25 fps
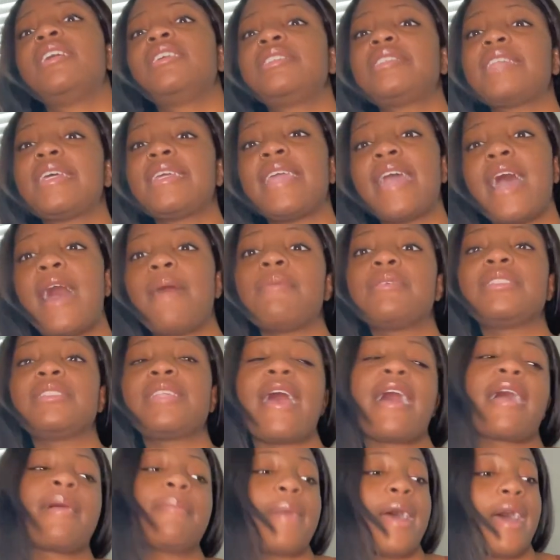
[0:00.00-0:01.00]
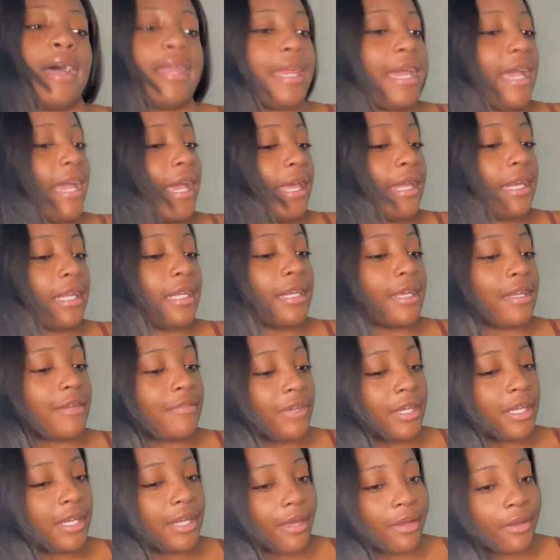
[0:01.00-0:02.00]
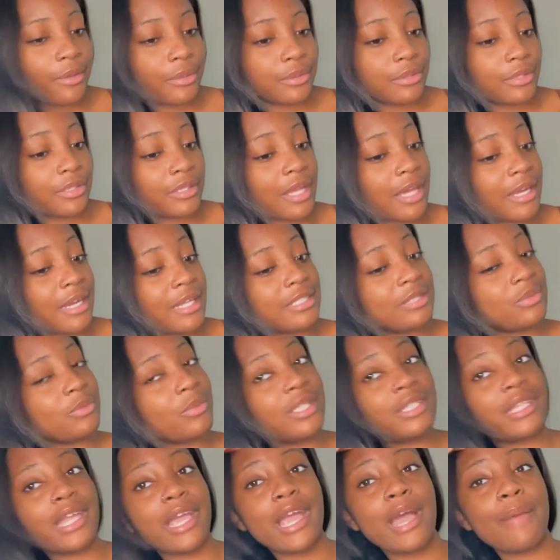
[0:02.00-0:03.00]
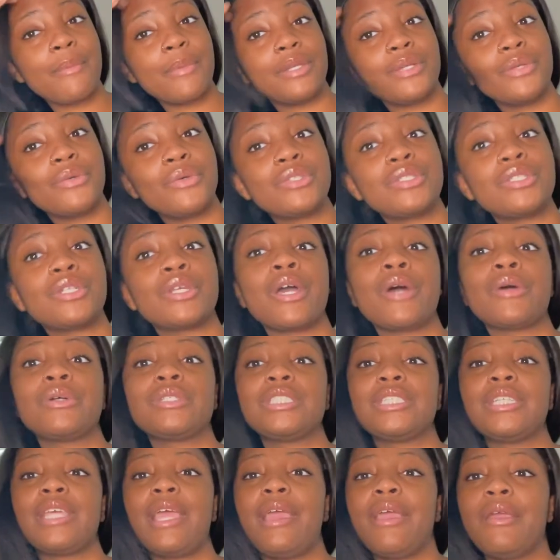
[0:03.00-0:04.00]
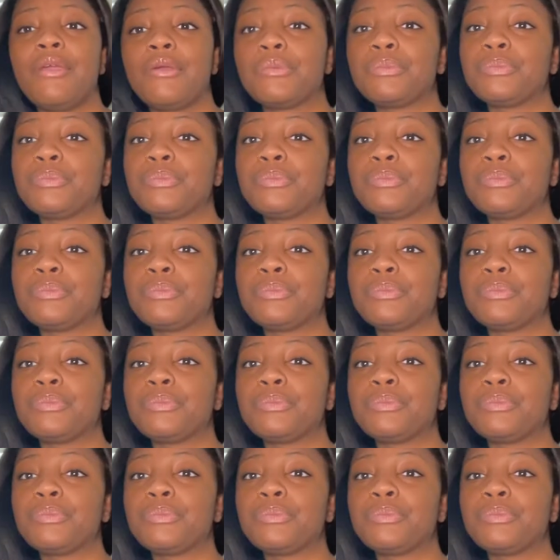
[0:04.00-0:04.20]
So yeah, I'm gonna talk about that in another video. Now that's one thing I'm gonna do is negotiate.